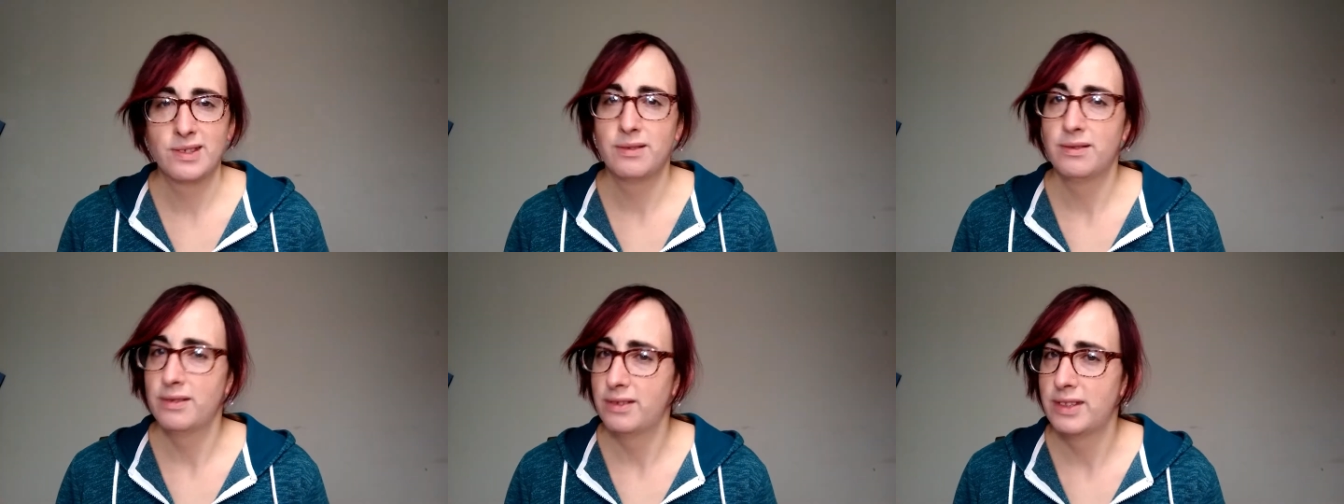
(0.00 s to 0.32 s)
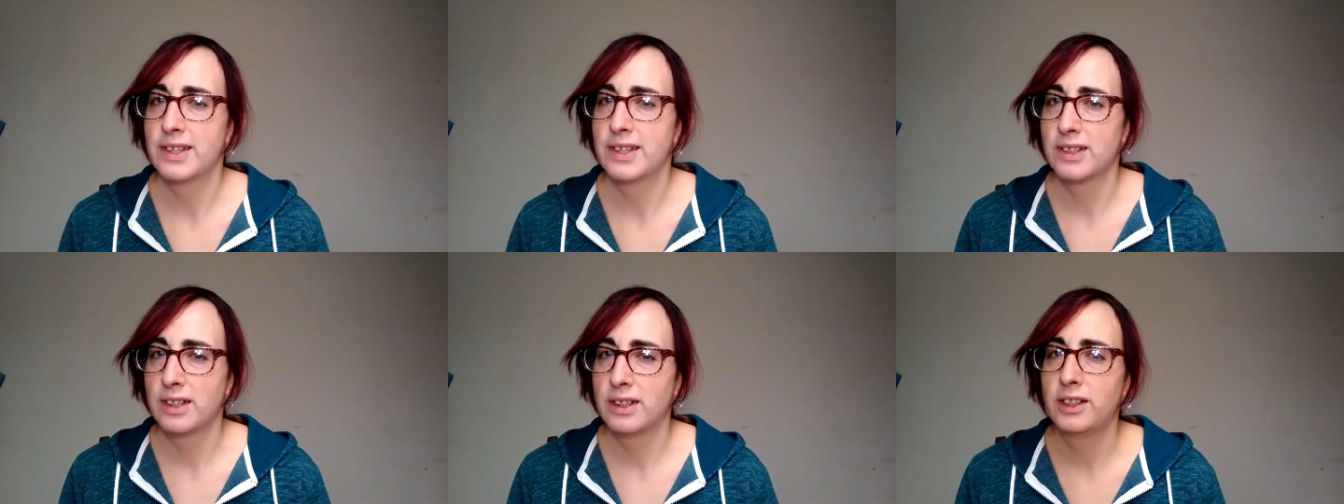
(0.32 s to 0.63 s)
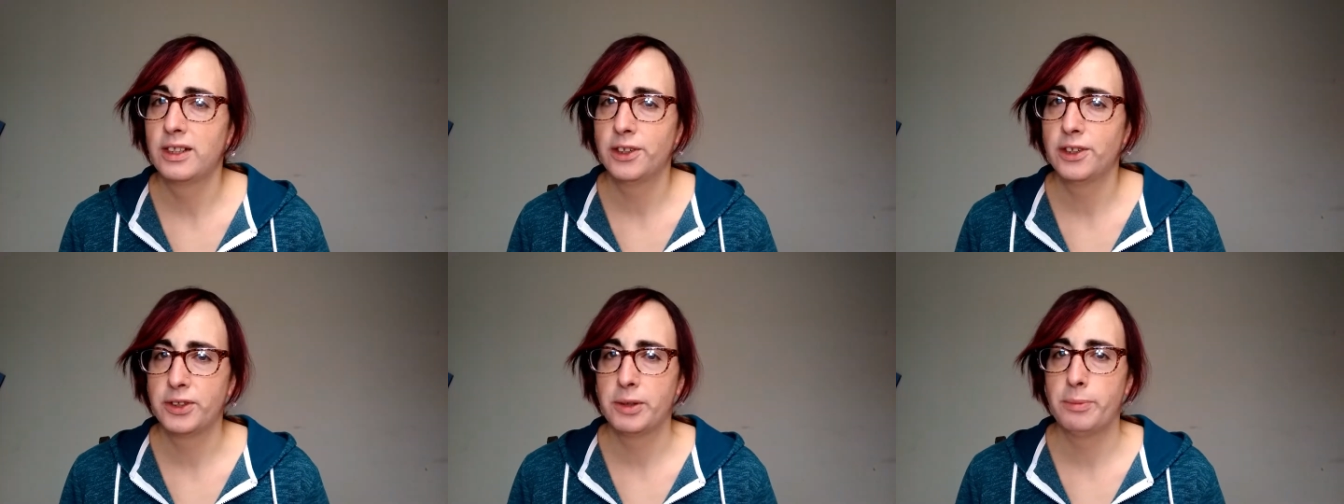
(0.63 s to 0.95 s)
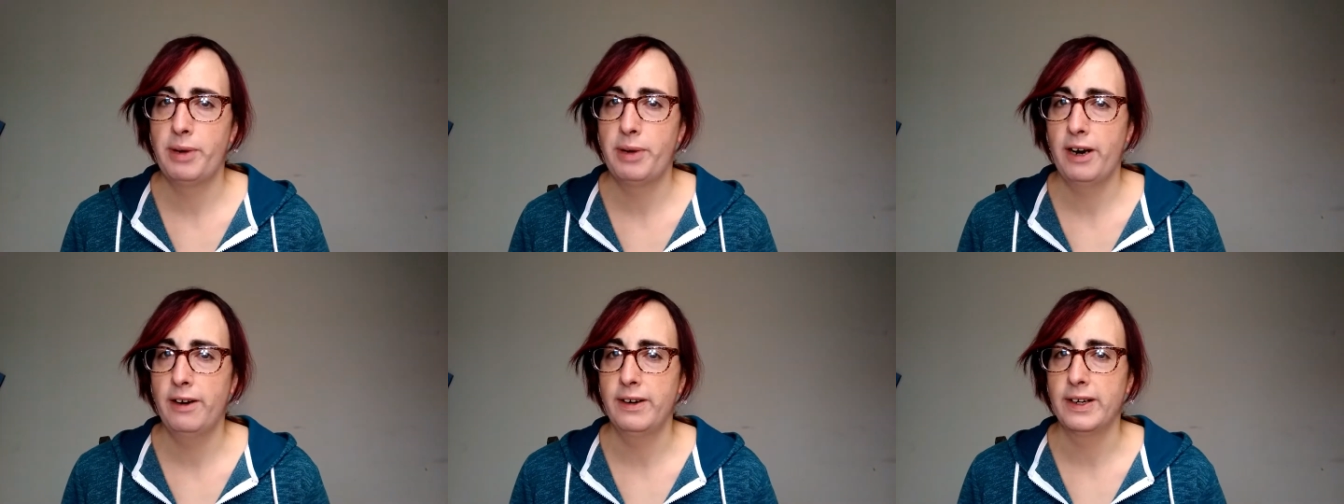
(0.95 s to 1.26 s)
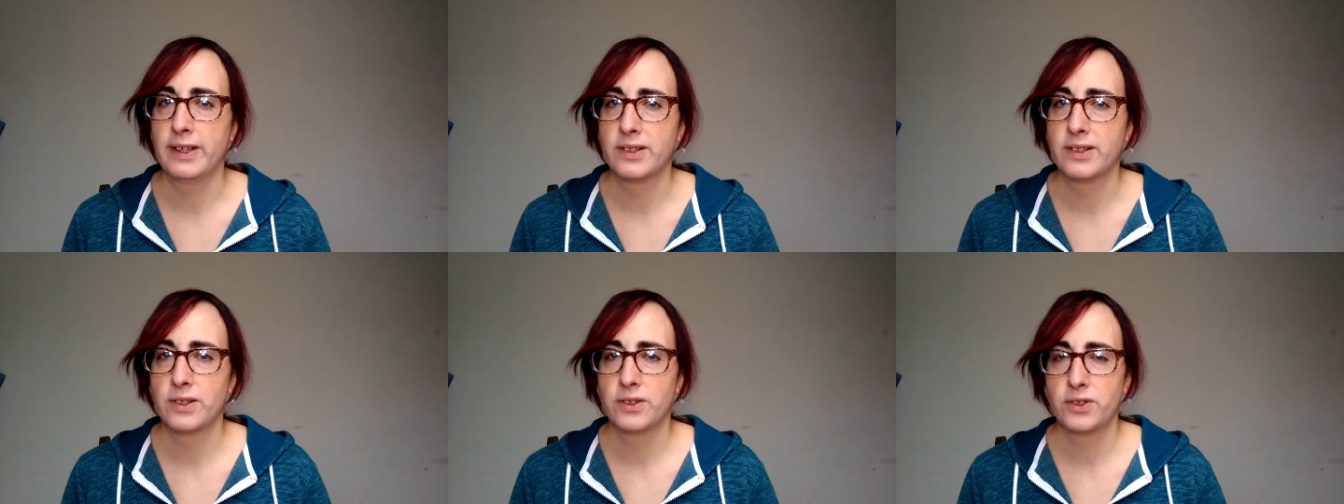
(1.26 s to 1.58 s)
That's going to kill your
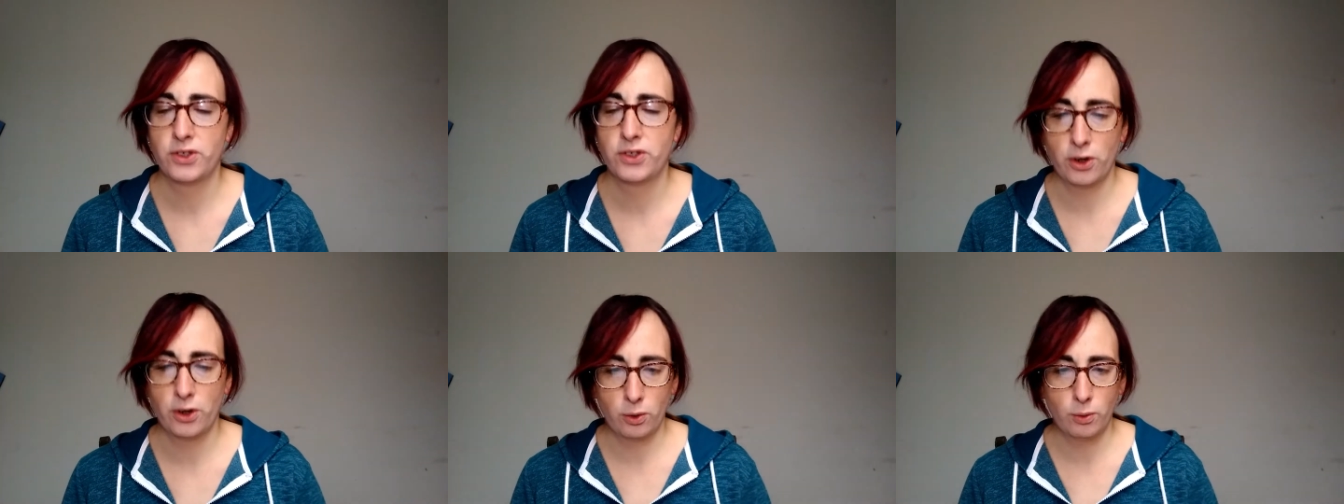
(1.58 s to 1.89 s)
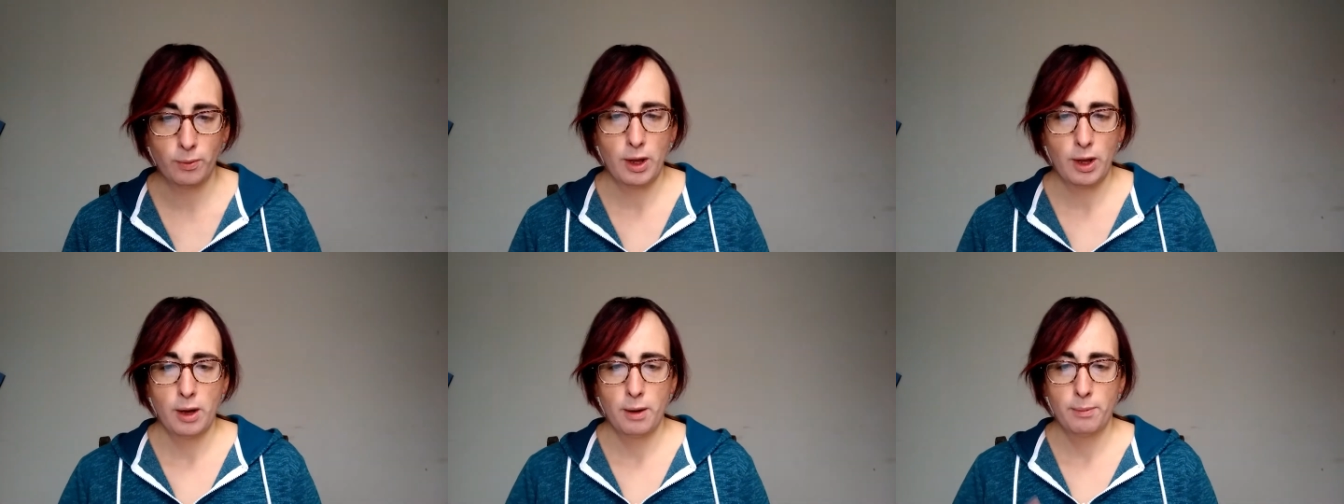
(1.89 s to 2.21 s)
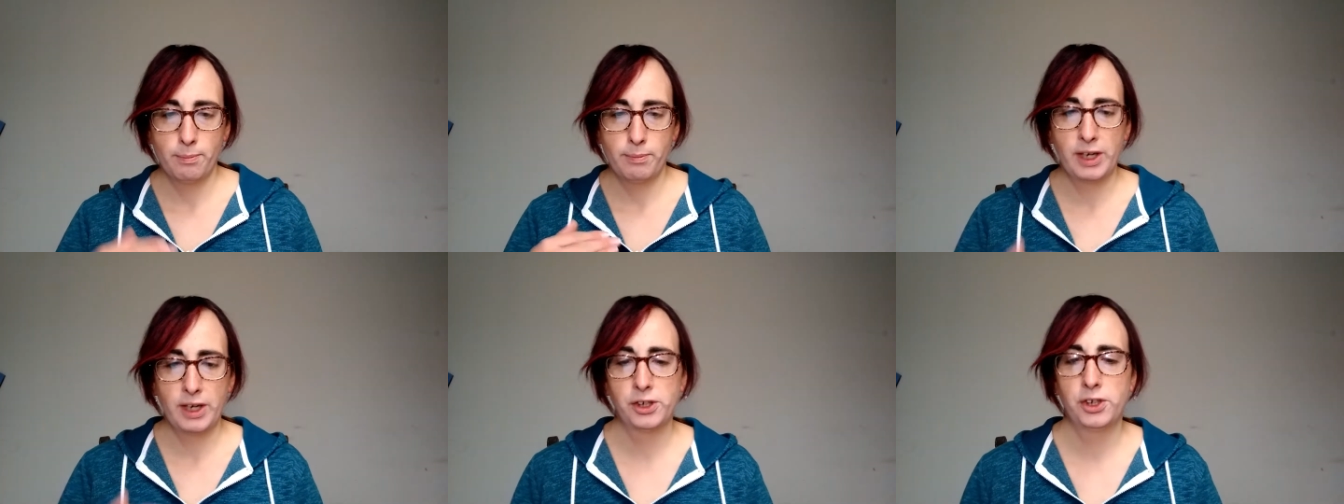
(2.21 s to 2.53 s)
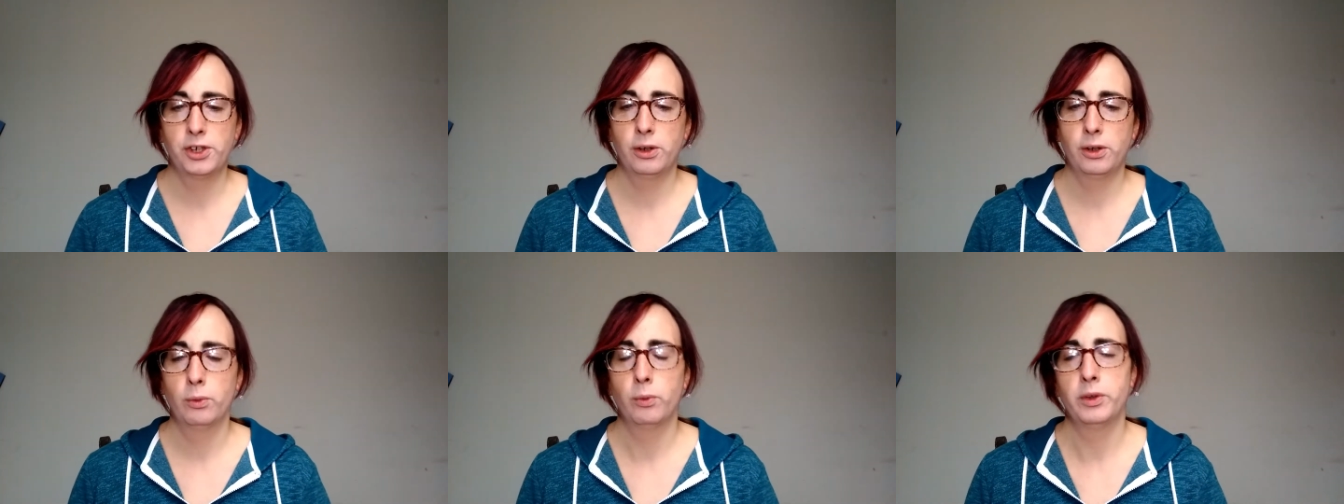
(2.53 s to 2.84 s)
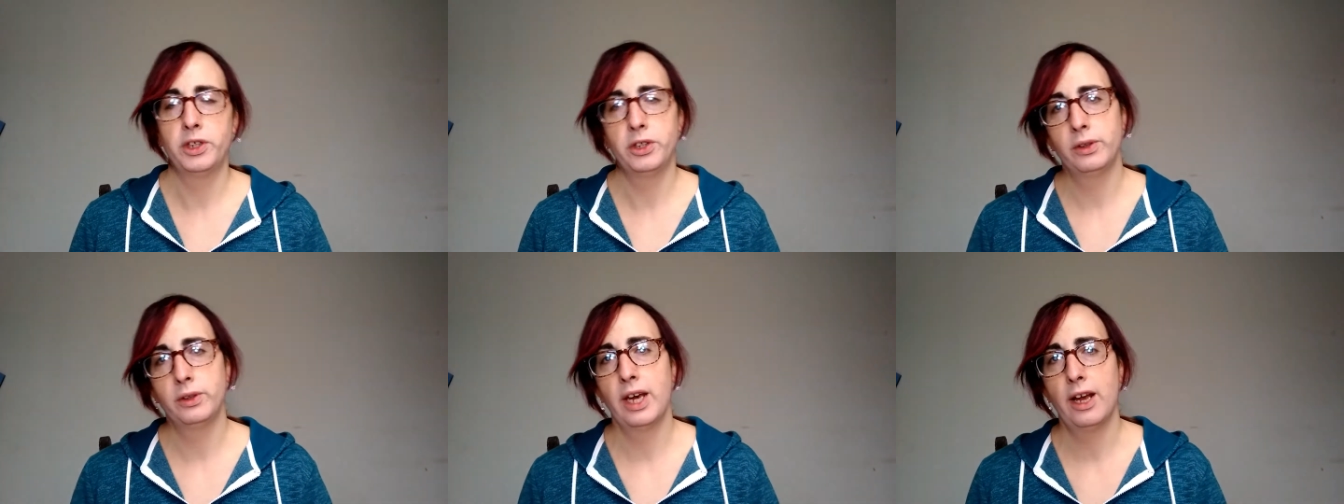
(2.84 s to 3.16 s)
bearings. So make sure when
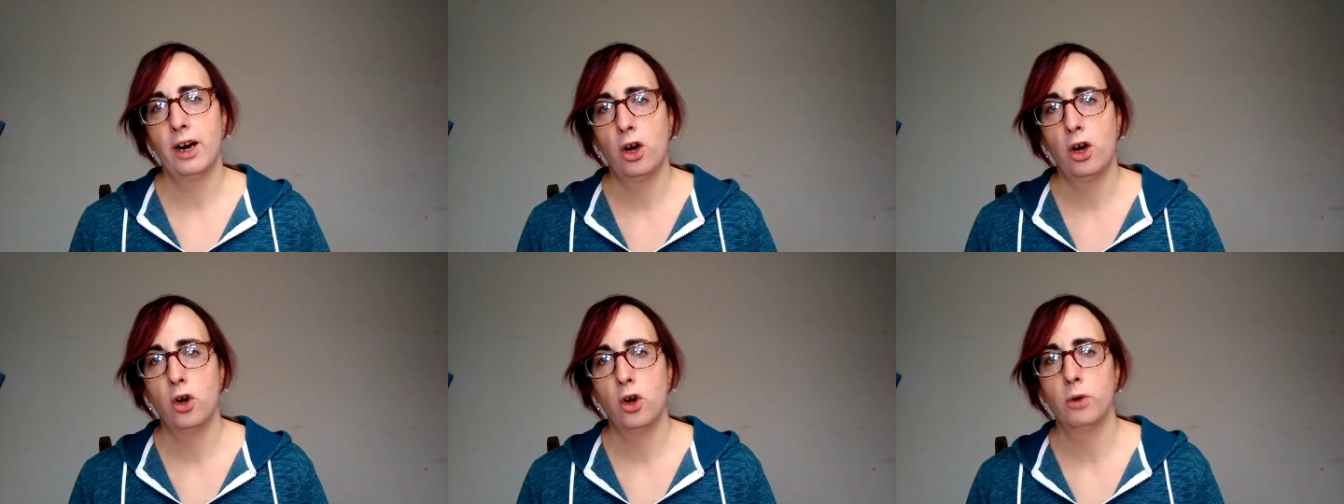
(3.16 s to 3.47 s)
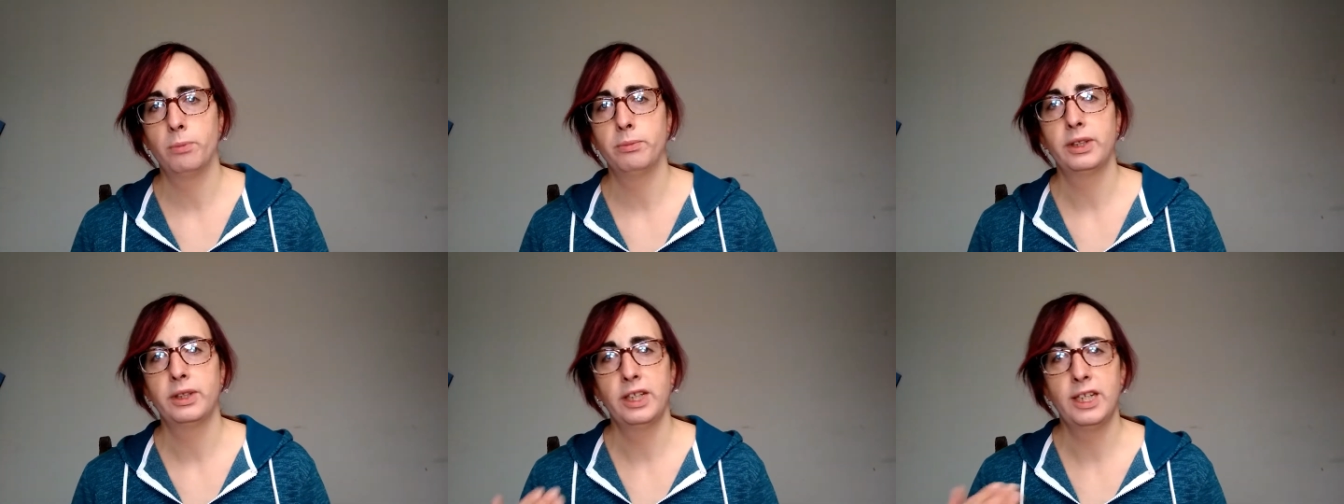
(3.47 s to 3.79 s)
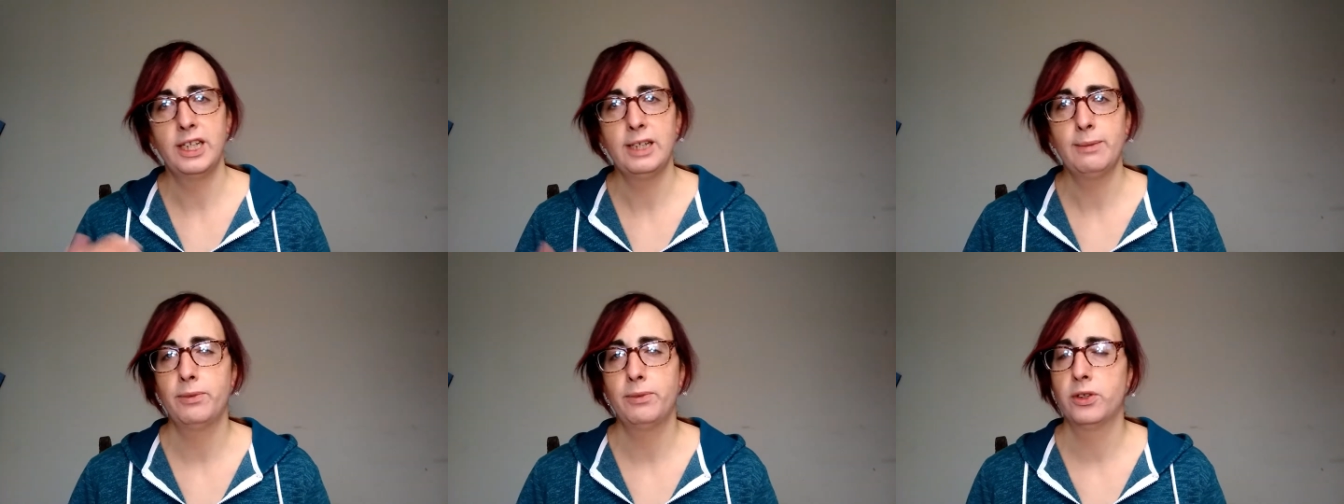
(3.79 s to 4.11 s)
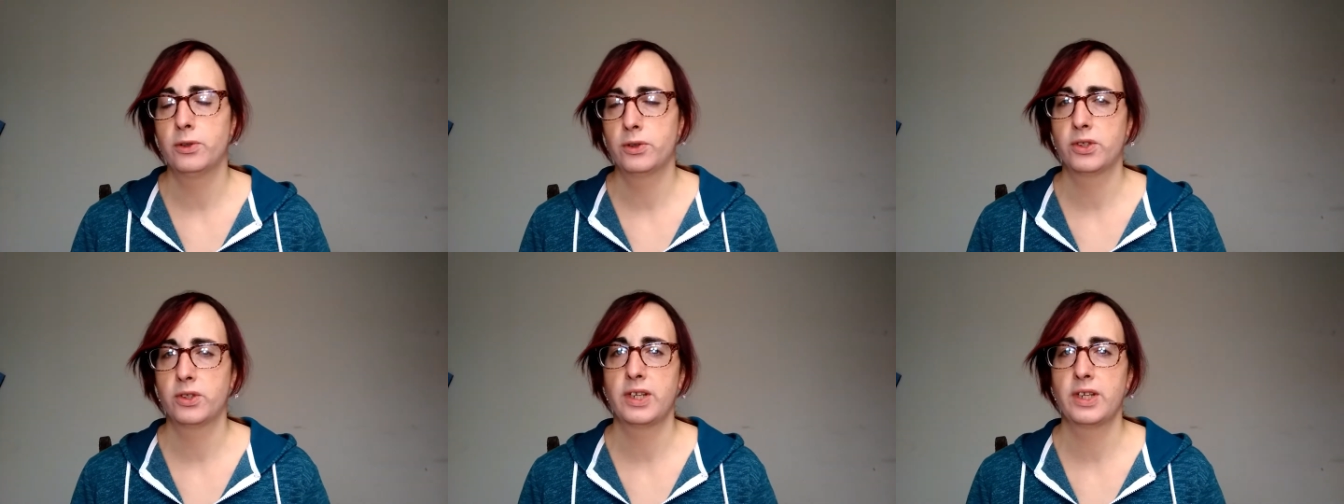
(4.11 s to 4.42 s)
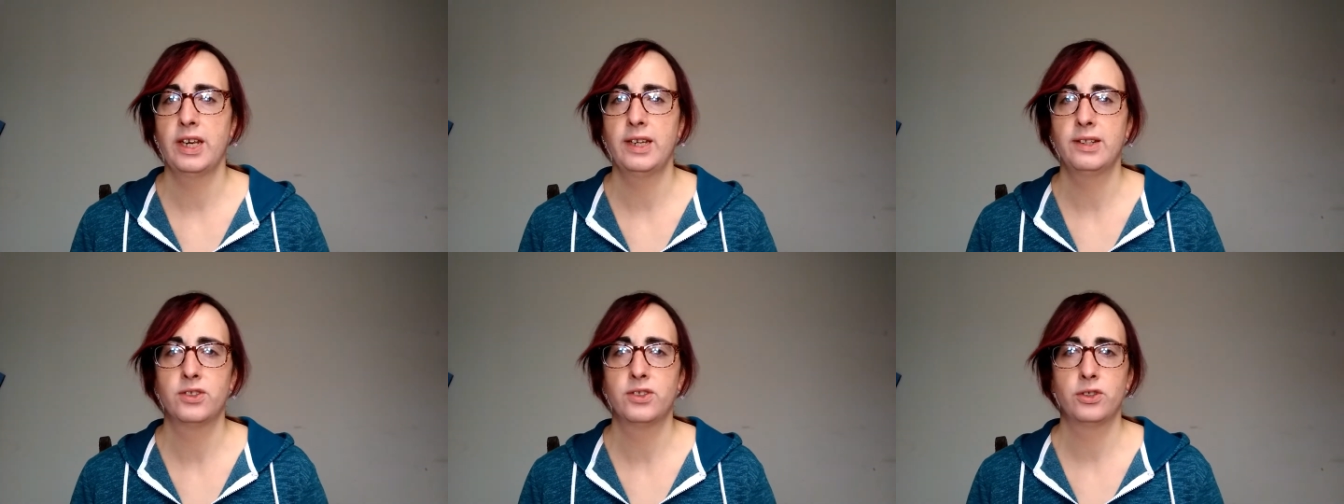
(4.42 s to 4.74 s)
you get home, keep those
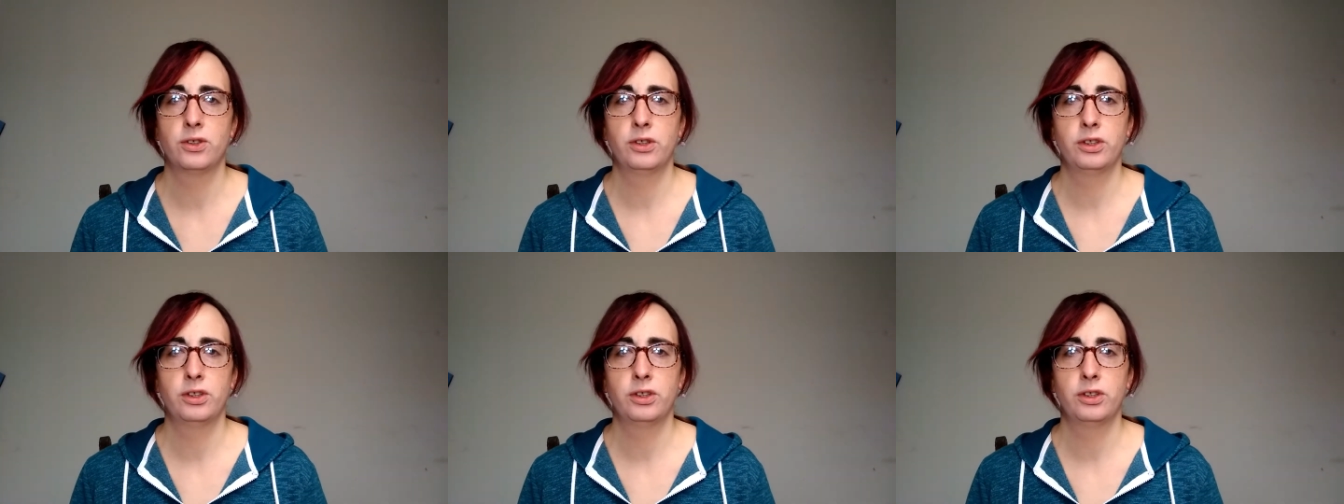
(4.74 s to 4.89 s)
skates,